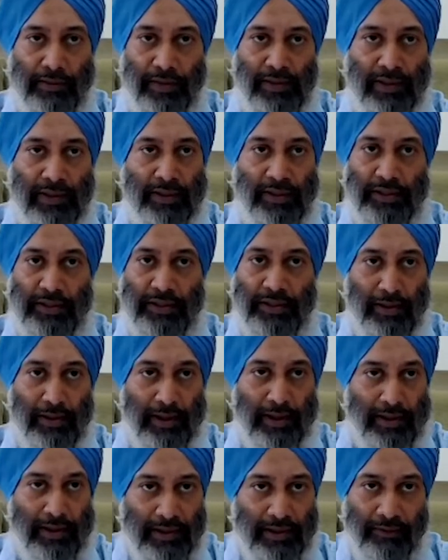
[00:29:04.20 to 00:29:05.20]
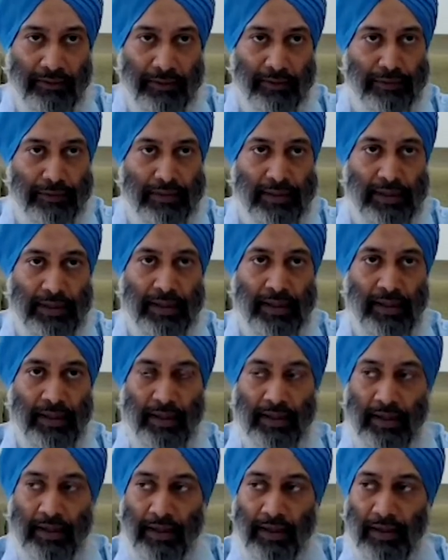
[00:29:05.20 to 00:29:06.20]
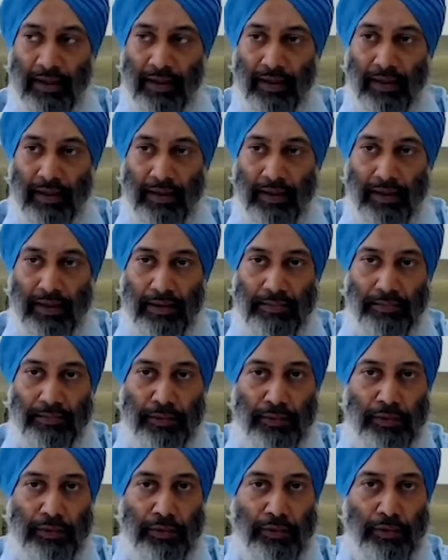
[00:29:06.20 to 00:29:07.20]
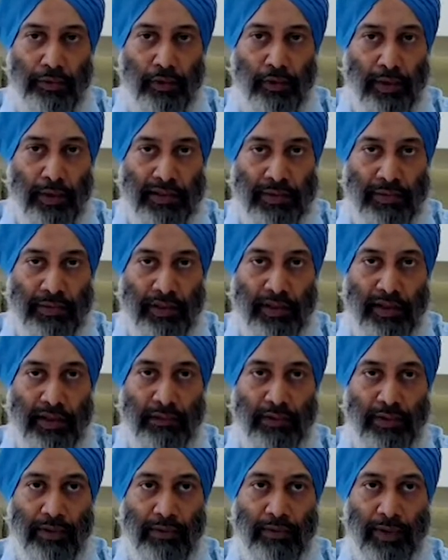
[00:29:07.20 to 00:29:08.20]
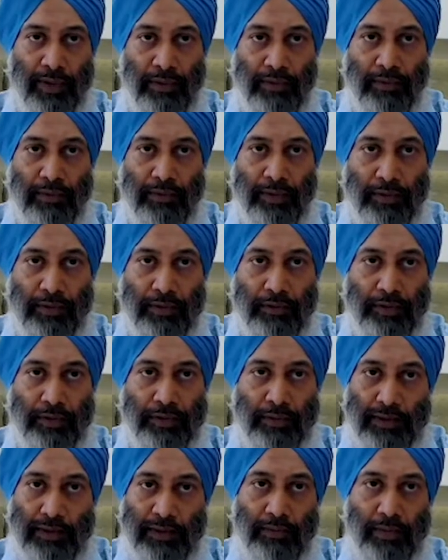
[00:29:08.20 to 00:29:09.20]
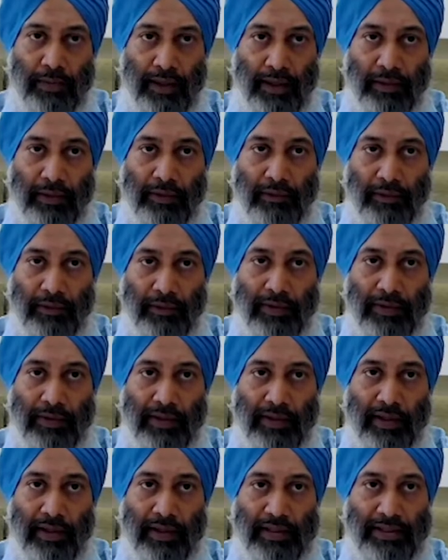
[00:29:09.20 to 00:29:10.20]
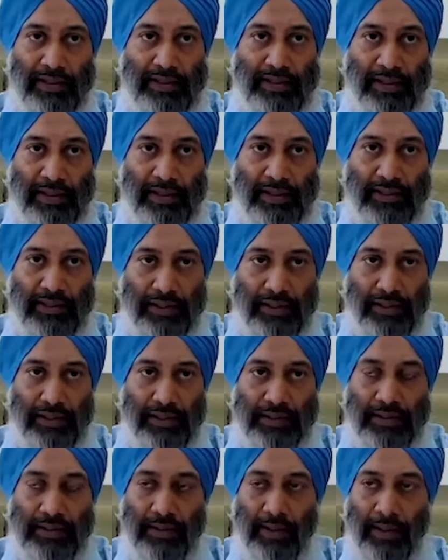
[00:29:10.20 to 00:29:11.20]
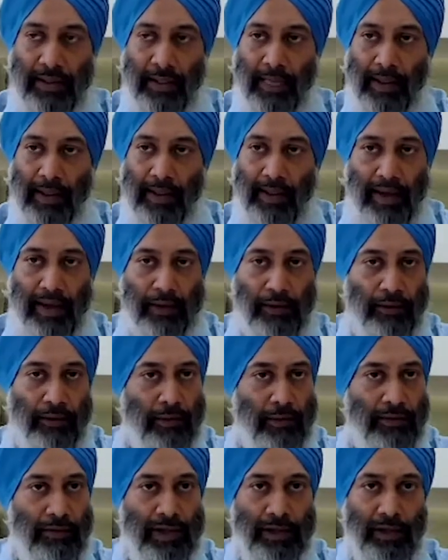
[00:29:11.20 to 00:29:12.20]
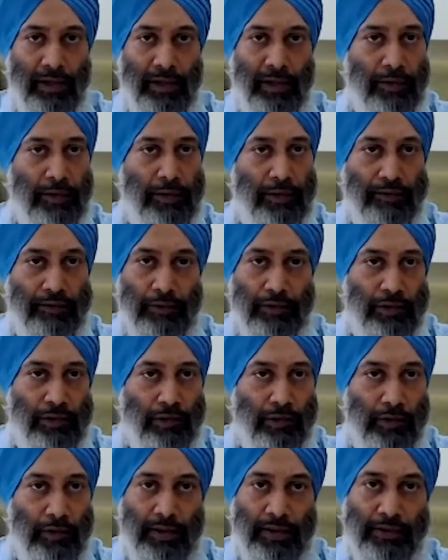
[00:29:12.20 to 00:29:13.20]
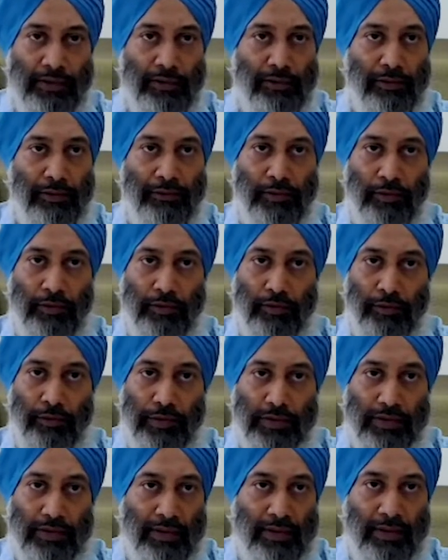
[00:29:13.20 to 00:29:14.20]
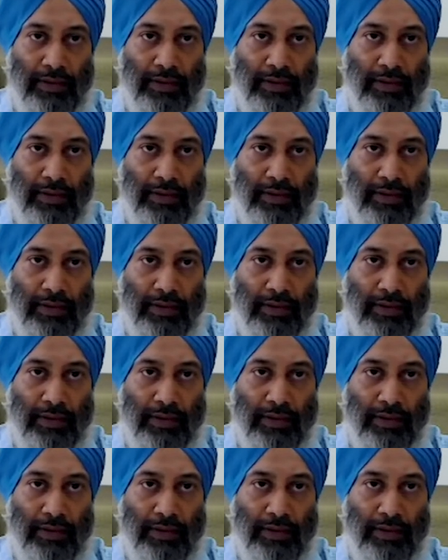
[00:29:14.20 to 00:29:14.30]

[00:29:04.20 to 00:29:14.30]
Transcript: being constructed. We've seen so much money being pumped into Swachh Bharat over the last 6 years. I don't know how many of those toilets we've used